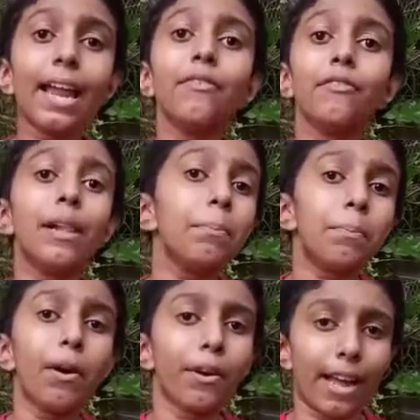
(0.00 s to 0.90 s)
ant will
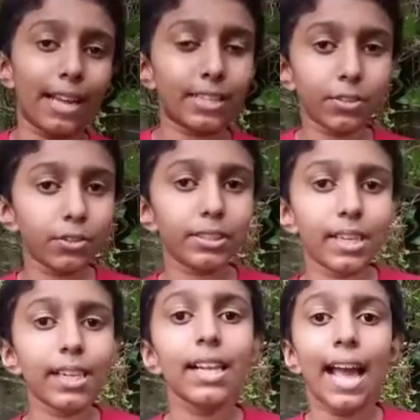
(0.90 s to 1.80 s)
burrow as
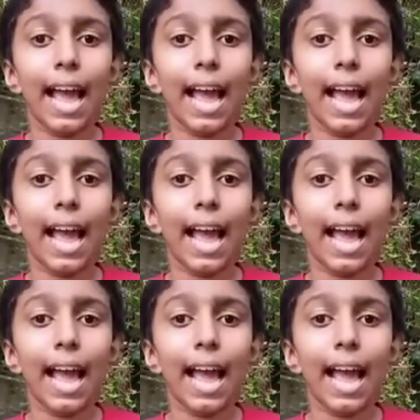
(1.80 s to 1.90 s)
usual